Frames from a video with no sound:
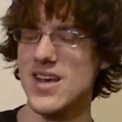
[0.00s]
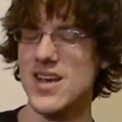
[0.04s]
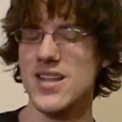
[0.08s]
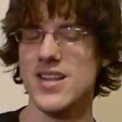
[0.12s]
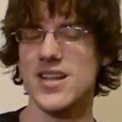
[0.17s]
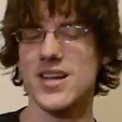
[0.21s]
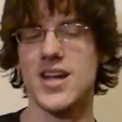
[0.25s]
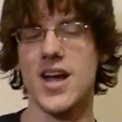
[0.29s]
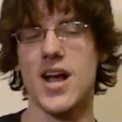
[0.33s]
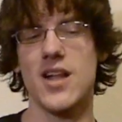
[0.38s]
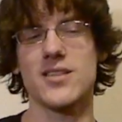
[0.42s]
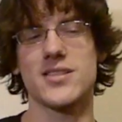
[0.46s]
The
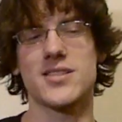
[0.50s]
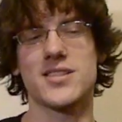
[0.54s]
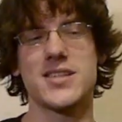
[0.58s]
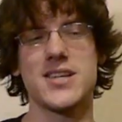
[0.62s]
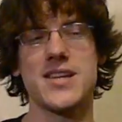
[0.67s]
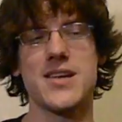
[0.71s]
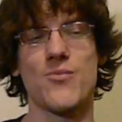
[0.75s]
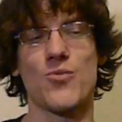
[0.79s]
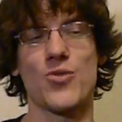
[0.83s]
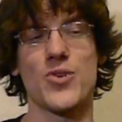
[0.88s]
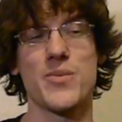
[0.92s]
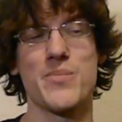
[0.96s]

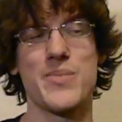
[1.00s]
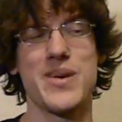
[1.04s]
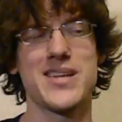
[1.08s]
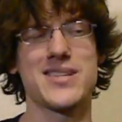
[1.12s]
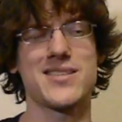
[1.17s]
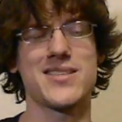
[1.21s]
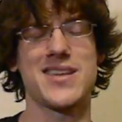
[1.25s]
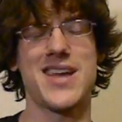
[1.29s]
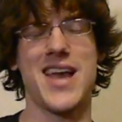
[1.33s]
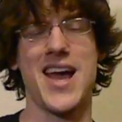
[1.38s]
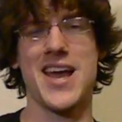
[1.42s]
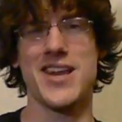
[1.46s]
Coliseum, where you
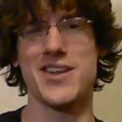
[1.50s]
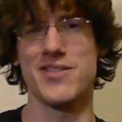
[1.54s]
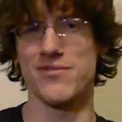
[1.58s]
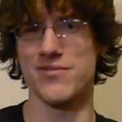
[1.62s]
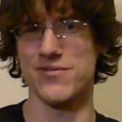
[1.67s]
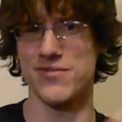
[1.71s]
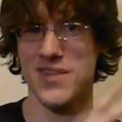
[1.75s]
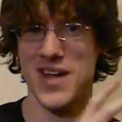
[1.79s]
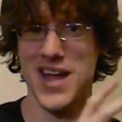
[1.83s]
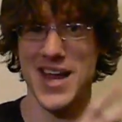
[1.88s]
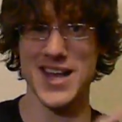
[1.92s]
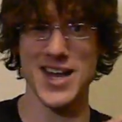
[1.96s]
basically had to
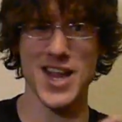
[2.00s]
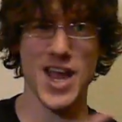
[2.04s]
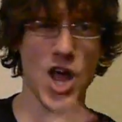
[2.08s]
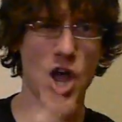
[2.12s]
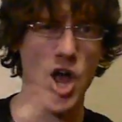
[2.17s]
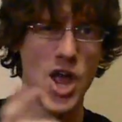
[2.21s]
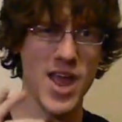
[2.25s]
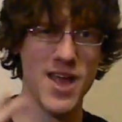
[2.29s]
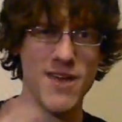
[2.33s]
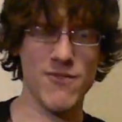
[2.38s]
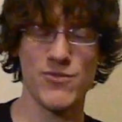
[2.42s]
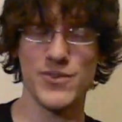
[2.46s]
fight
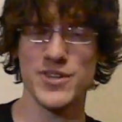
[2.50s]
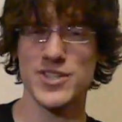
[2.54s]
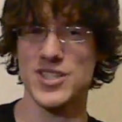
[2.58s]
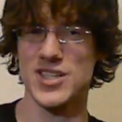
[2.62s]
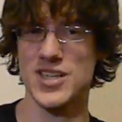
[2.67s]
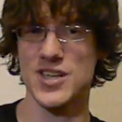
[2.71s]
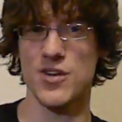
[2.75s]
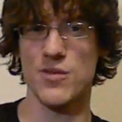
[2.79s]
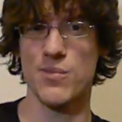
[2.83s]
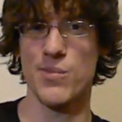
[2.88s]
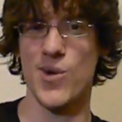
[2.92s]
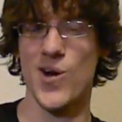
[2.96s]
every
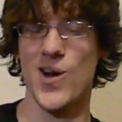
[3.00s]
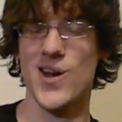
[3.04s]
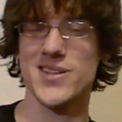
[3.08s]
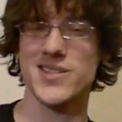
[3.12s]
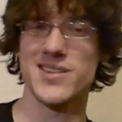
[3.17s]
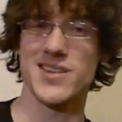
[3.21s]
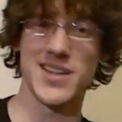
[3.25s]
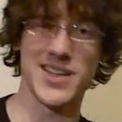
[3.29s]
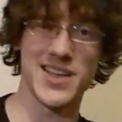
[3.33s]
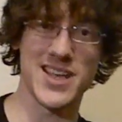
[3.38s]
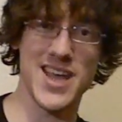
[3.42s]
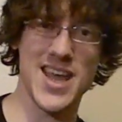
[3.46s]
single boss
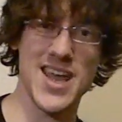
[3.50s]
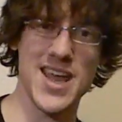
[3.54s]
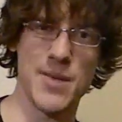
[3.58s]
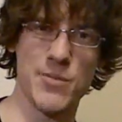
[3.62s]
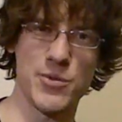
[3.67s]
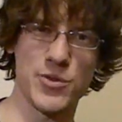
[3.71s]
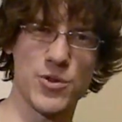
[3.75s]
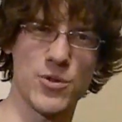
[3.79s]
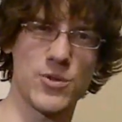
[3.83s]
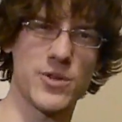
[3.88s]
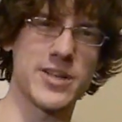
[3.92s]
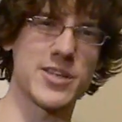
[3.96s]
in the game
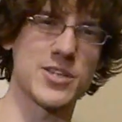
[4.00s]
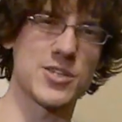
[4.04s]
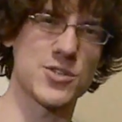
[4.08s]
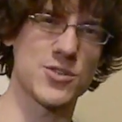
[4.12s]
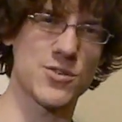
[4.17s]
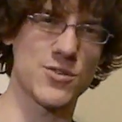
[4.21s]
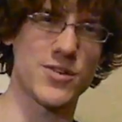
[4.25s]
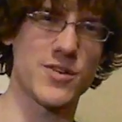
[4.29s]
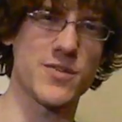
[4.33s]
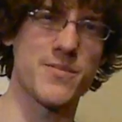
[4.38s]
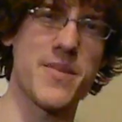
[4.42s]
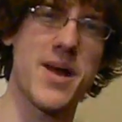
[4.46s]
with only a
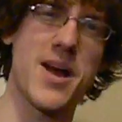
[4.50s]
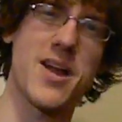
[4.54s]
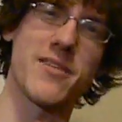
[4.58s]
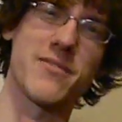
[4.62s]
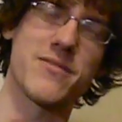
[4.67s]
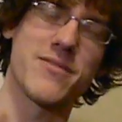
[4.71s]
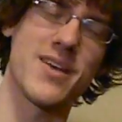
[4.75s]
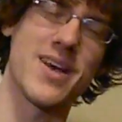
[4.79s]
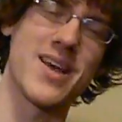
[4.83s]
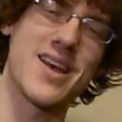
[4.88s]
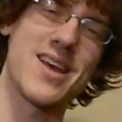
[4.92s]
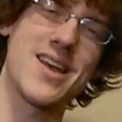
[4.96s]
certain amount of
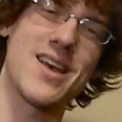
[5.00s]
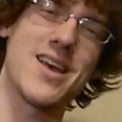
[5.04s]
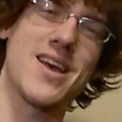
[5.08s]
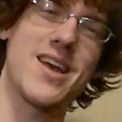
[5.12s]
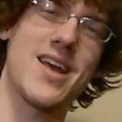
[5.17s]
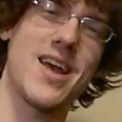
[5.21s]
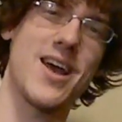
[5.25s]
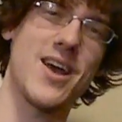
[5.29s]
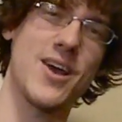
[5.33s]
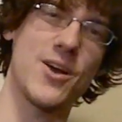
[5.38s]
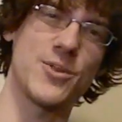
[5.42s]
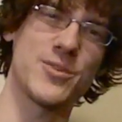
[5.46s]

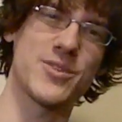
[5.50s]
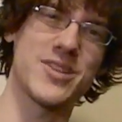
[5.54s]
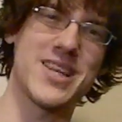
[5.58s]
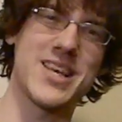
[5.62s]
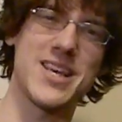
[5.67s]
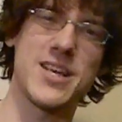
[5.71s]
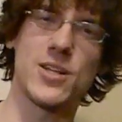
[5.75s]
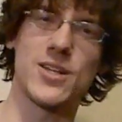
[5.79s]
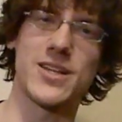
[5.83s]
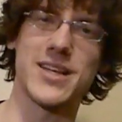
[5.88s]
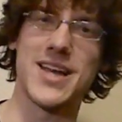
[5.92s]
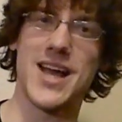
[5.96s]
health
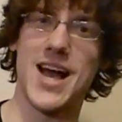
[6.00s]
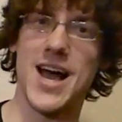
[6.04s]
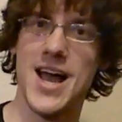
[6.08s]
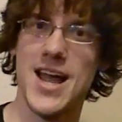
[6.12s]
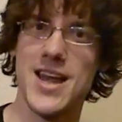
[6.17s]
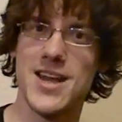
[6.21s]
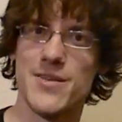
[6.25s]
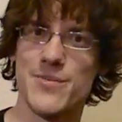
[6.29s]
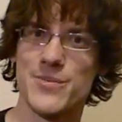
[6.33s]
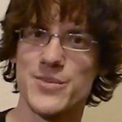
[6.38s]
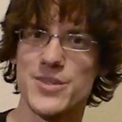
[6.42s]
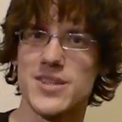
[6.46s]
healing
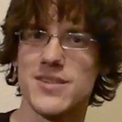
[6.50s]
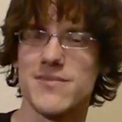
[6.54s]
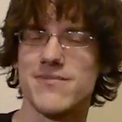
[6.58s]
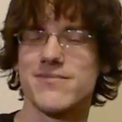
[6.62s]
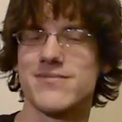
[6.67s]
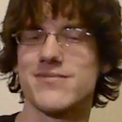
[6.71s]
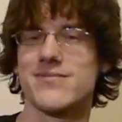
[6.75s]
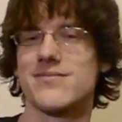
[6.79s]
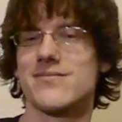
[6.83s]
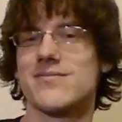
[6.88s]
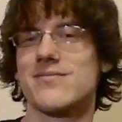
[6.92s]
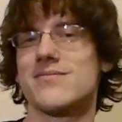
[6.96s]
items,
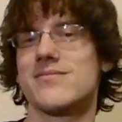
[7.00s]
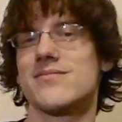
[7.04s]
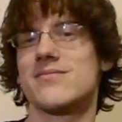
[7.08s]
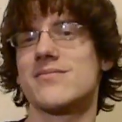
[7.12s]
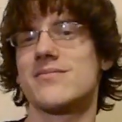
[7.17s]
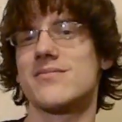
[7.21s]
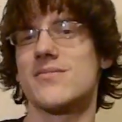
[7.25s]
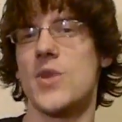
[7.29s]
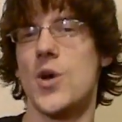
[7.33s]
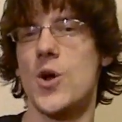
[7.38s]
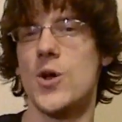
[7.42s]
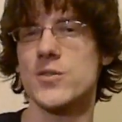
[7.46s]

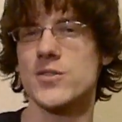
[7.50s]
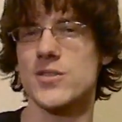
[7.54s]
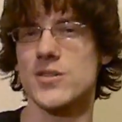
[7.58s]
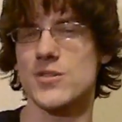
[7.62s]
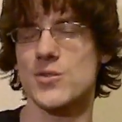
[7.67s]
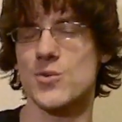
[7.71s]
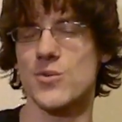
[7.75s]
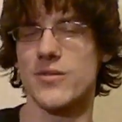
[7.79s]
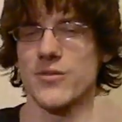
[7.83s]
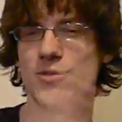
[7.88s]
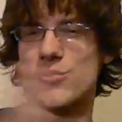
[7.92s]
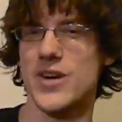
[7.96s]
also
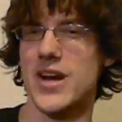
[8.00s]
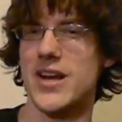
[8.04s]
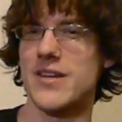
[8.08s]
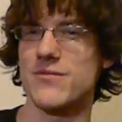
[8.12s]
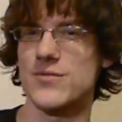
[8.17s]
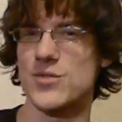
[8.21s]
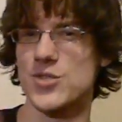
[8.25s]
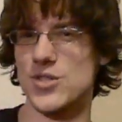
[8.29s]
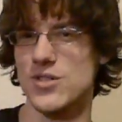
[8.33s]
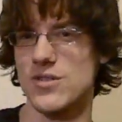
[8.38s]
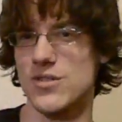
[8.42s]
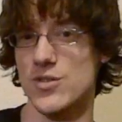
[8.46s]
sort of
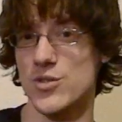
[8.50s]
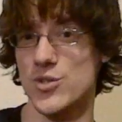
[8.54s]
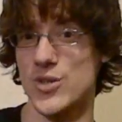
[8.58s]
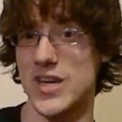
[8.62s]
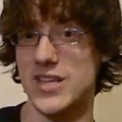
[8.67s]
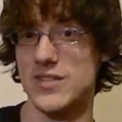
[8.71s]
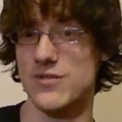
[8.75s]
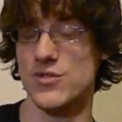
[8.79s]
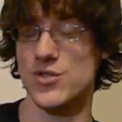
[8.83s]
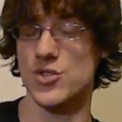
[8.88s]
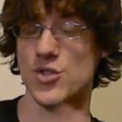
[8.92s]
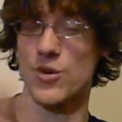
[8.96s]

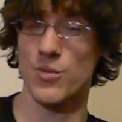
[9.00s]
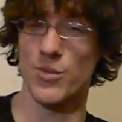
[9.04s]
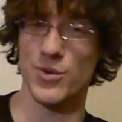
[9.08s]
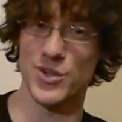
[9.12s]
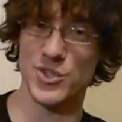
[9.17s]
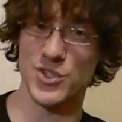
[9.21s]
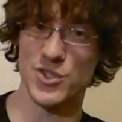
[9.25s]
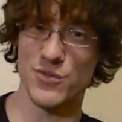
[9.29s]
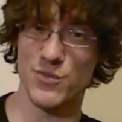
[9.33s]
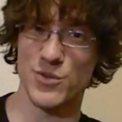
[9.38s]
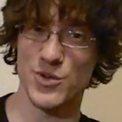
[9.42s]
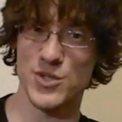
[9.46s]
transfers over to
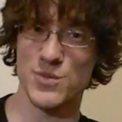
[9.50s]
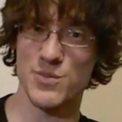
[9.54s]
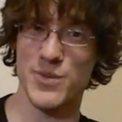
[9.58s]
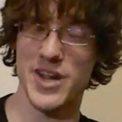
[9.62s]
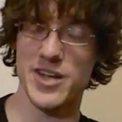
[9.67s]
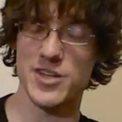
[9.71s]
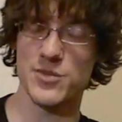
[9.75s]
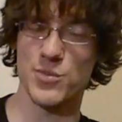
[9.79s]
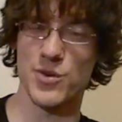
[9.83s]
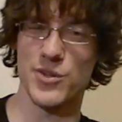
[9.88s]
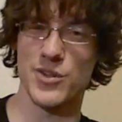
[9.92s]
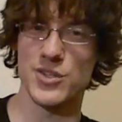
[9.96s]
Super
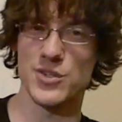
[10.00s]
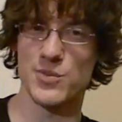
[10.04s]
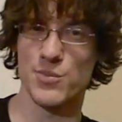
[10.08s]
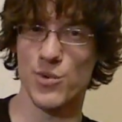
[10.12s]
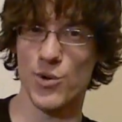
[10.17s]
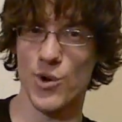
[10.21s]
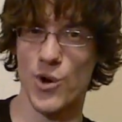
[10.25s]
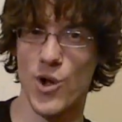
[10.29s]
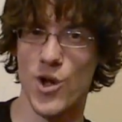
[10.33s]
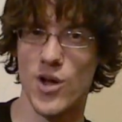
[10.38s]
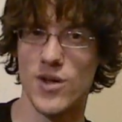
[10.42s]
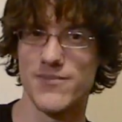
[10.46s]
Smash Bros.
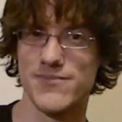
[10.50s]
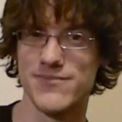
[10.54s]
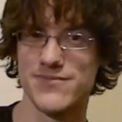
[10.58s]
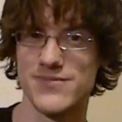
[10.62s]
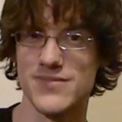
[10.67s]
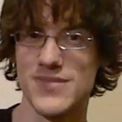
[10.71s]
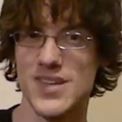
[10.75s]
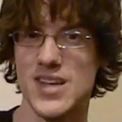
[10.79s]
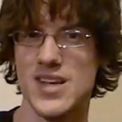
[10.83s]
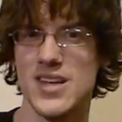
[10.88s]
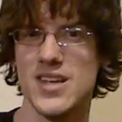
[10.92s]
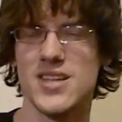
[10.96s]
Brawl.
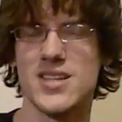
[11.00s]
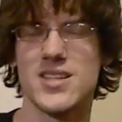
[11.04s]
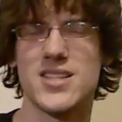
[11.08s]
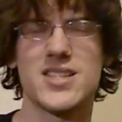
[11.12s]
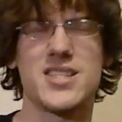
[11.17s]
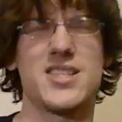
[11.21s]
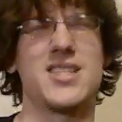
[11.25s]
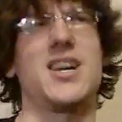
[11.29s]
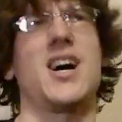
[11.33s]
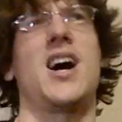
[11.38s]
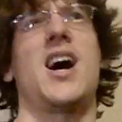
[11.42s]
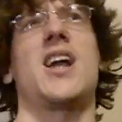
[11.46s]

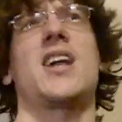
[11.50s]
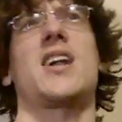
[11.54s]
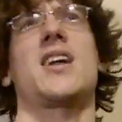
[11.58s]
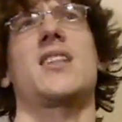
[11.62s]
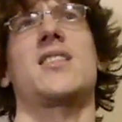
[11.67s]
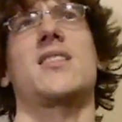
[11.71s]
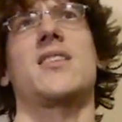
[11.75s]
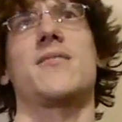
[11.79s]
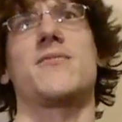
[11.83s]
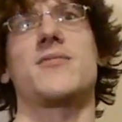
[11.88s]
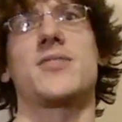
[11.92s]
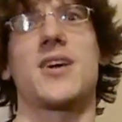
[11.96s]
God, I
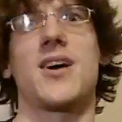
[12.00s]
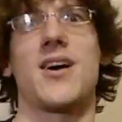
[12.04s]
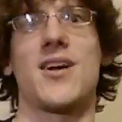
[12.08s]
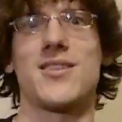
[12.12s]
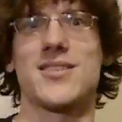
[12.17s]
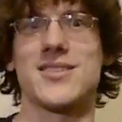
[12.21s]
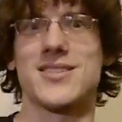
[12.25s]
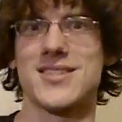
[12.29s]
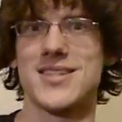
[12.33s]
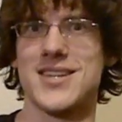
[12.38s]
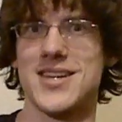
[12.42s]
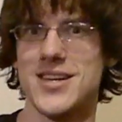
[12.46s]
loved
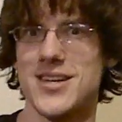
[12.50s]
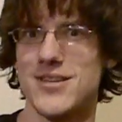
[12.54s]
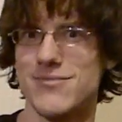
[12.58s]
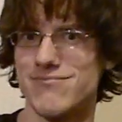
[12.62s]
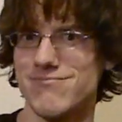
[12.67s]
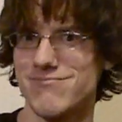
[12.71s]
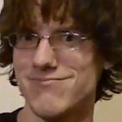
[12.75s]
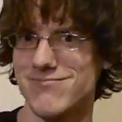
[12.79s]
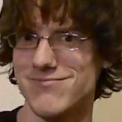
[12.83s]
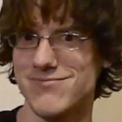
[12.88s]
Coliseum.